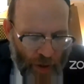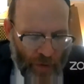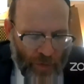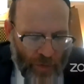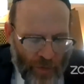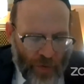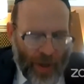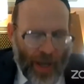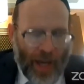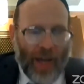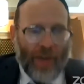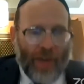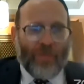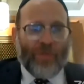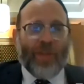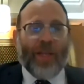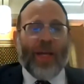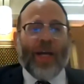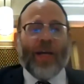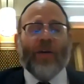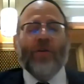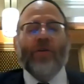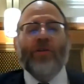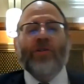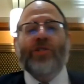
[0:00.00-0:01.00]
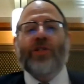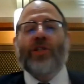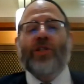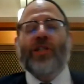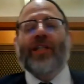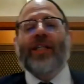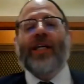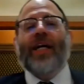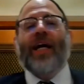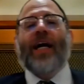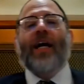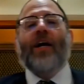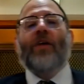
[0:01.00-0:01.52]
if you have not kosher
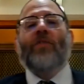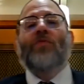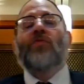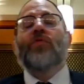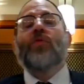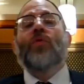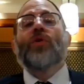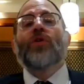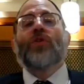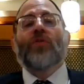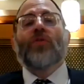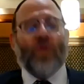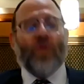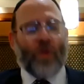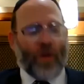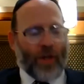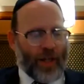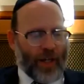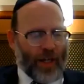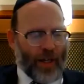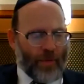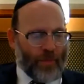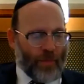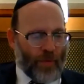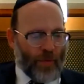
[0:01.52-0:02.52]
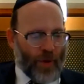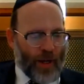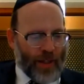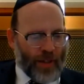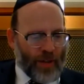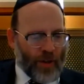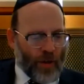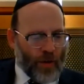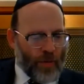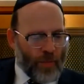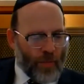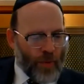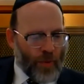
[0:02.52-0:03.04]
schach 4 tfachim,
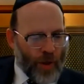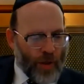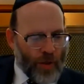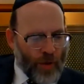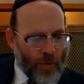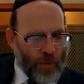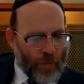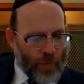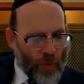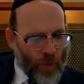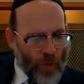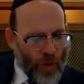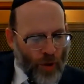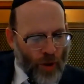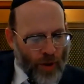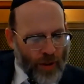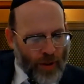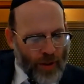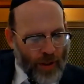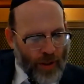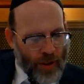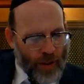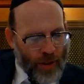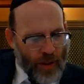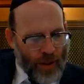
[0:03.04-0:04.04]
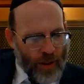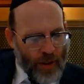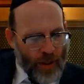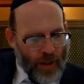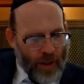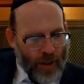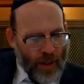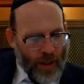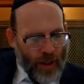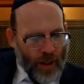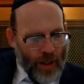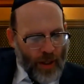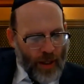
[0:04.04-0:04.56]
right? The Gemara brought
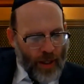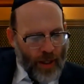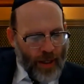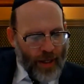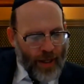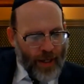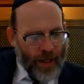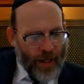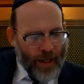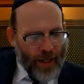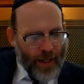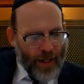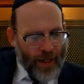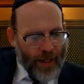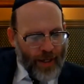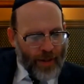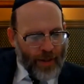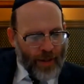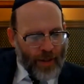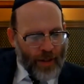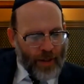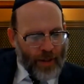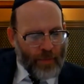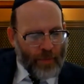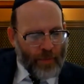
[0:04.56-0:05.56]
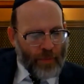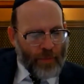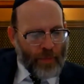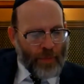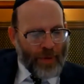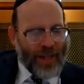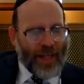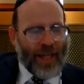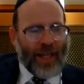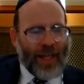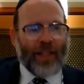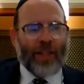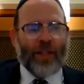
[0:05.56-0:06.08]
the
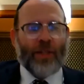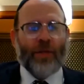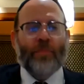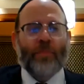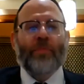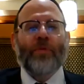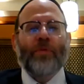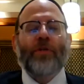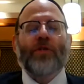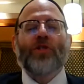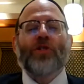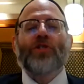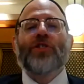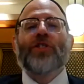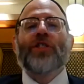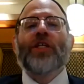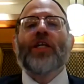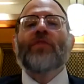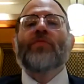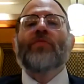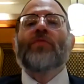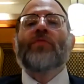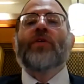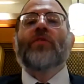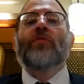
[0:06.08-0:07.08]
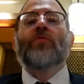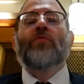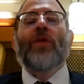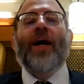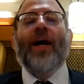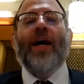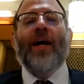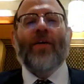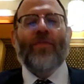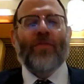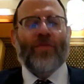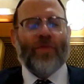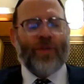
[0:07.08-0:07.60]
Yeshiva and
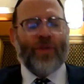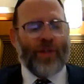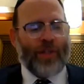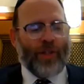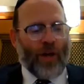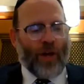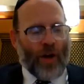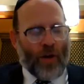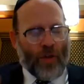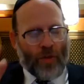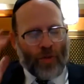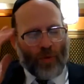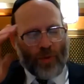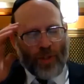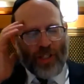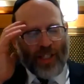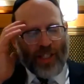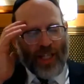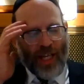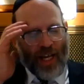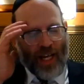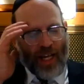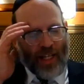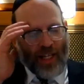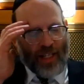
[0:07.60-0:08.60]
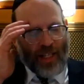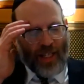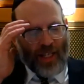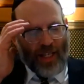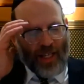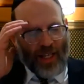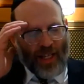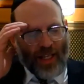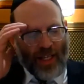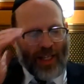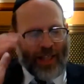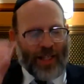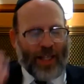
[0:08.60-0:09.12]
Rav said
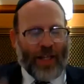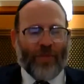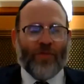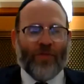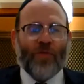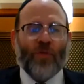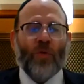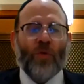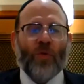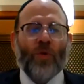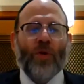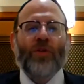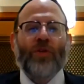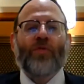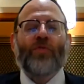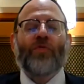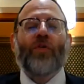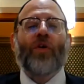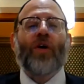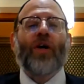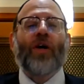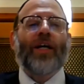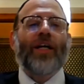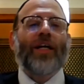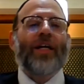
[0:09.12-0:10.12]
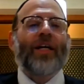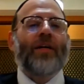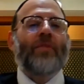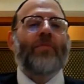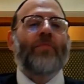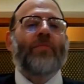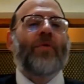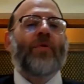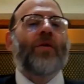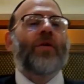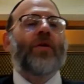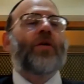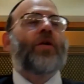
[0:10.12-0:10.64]
that 4
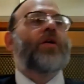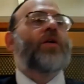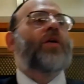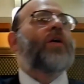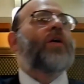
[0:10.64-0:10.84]
tfachim